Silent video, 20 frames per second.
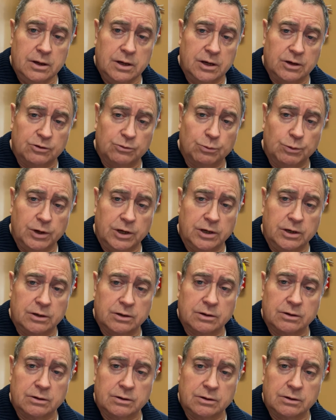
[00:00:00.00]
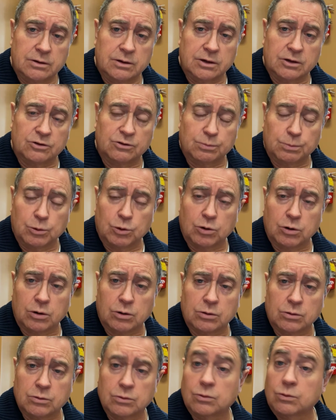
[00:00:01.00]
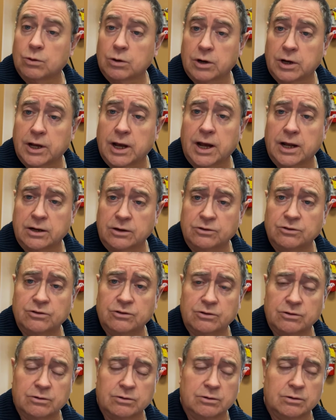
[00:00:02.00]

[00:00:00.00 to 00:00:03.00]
As we explore where God is